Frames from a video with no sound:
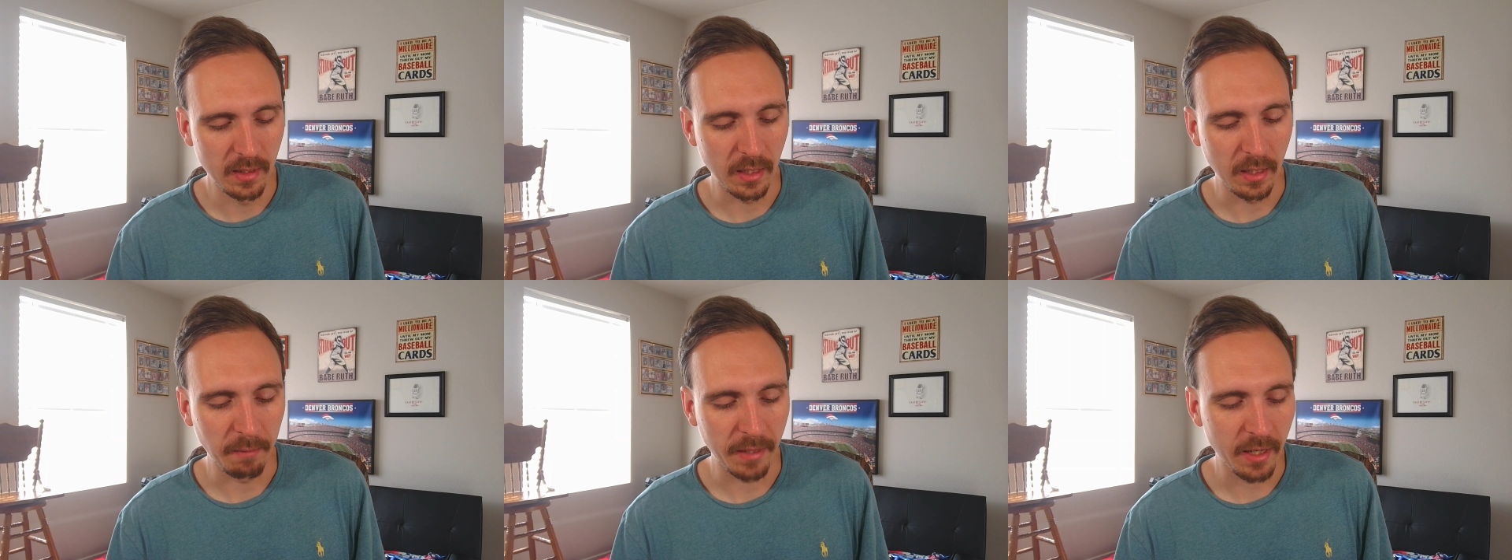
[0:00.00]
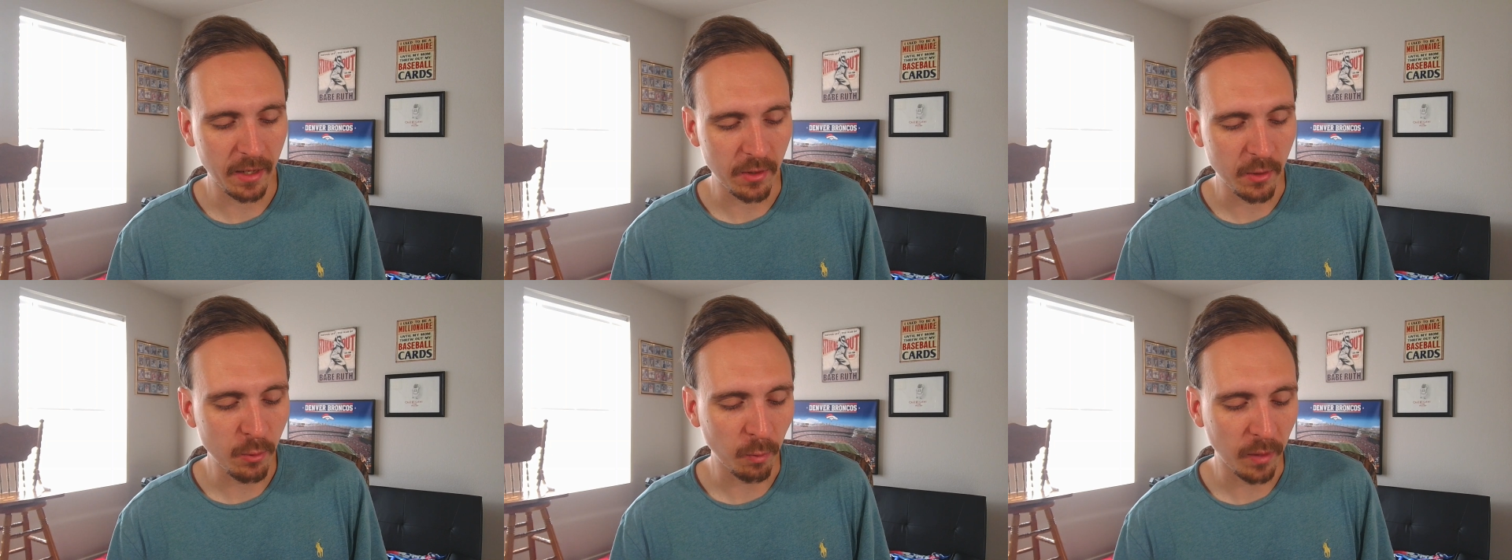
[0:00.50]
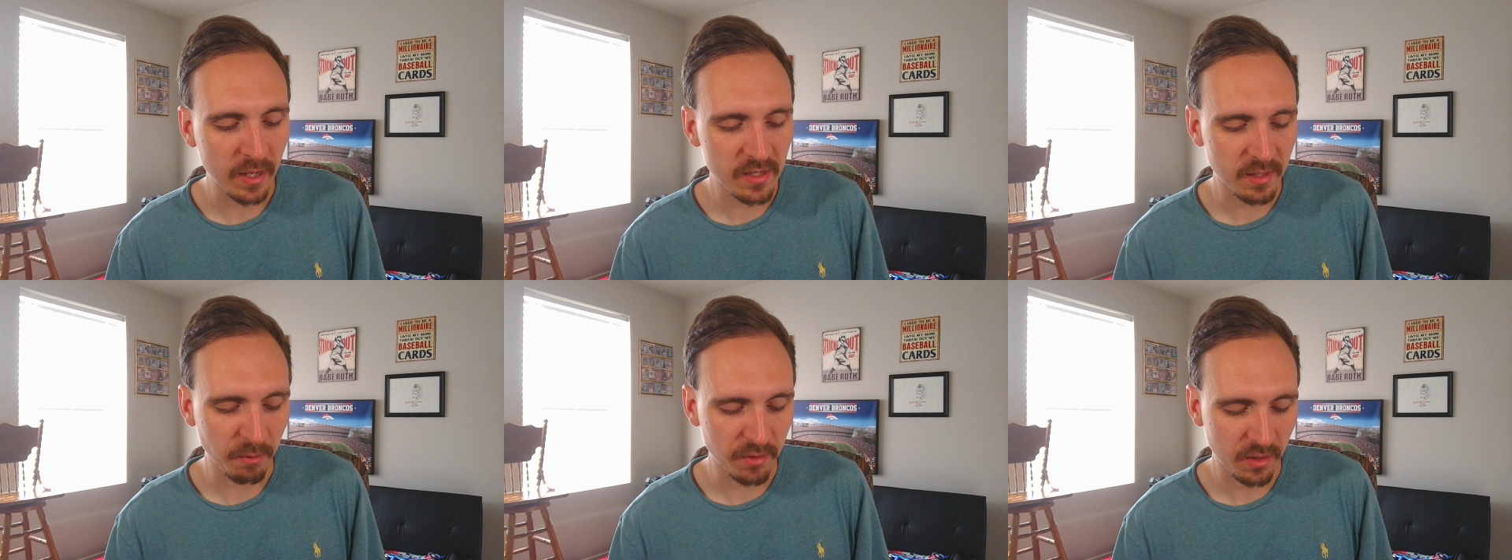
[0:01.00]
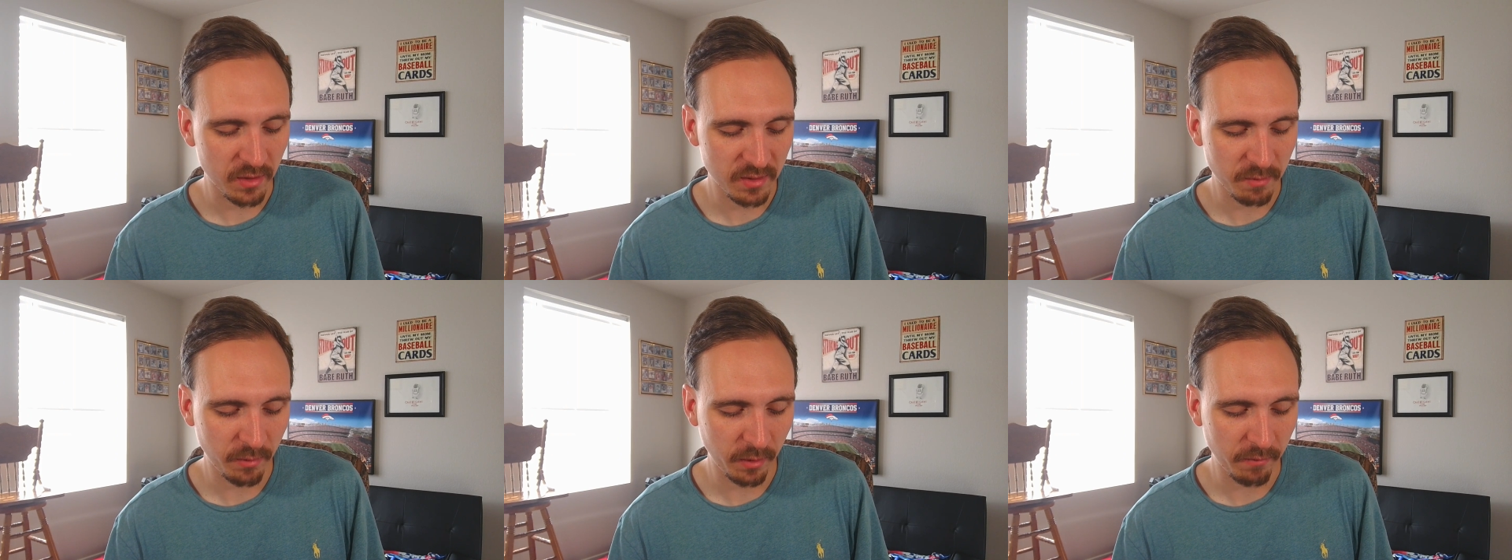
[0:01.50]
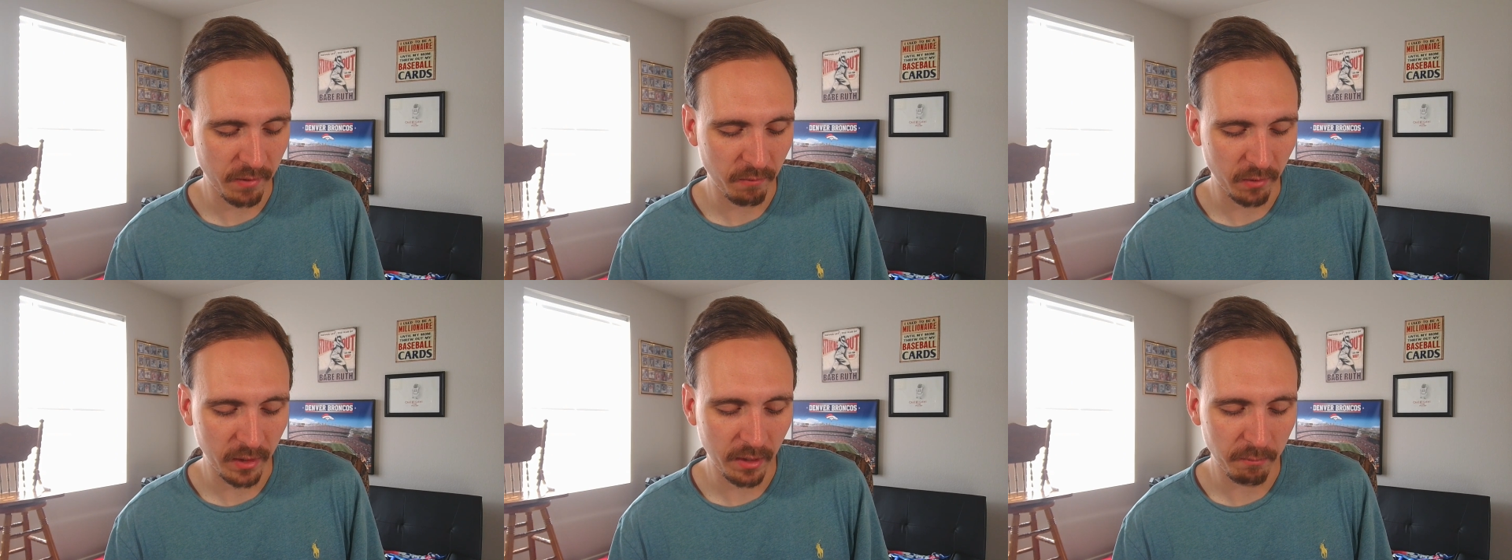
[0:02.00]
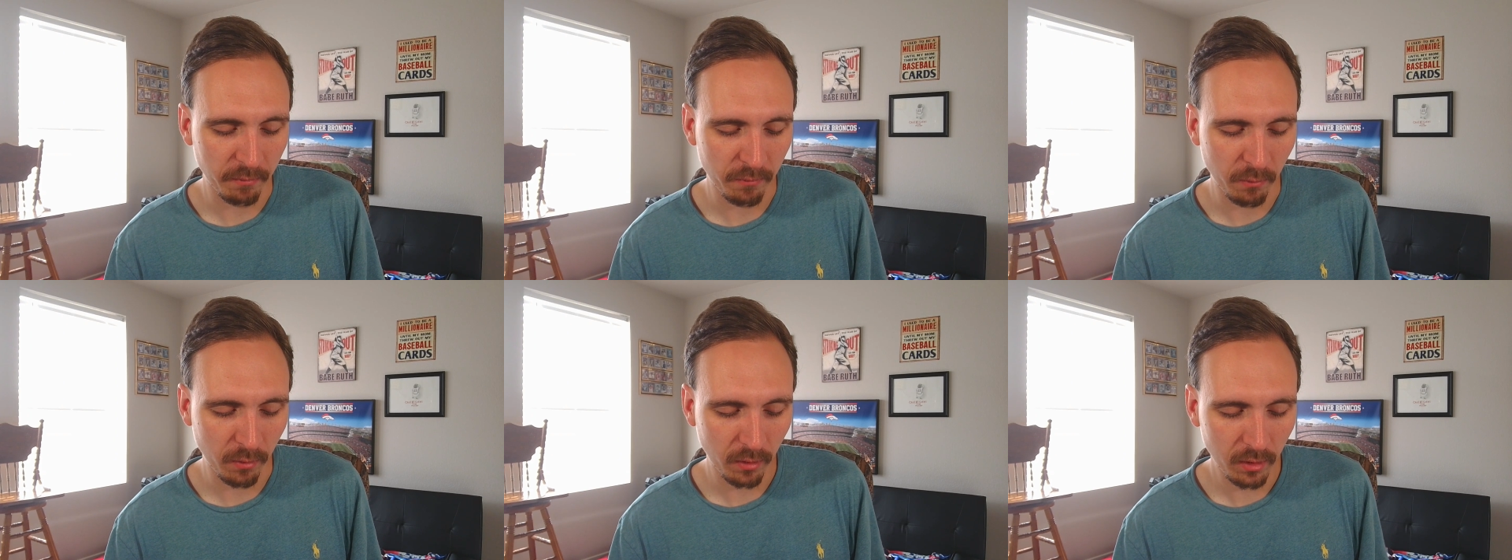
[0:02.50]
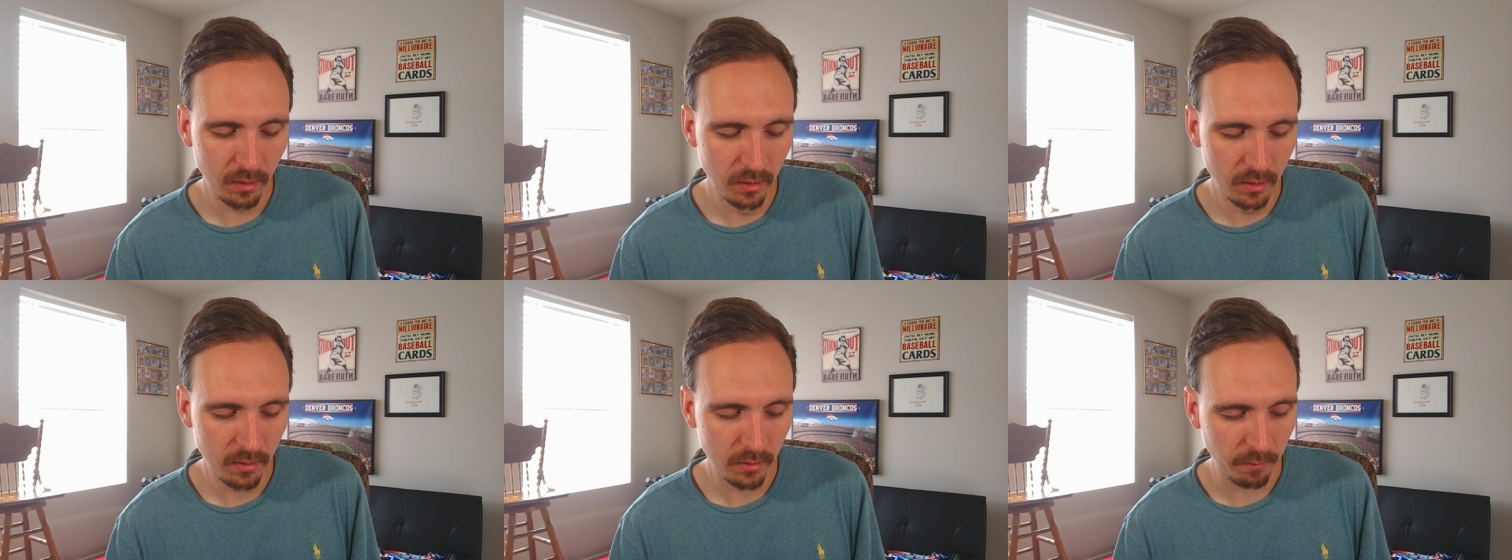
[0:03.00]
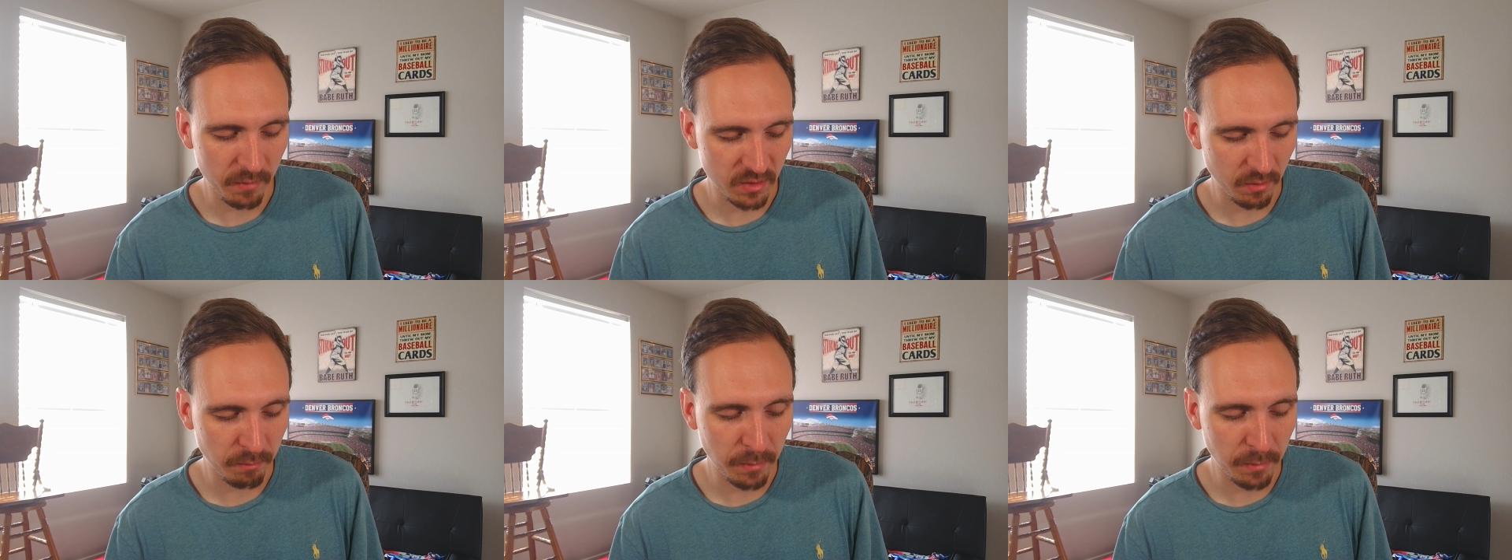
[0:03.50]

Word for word: Um, I got a new racing return, someone I've never gotten before, uh, Mr.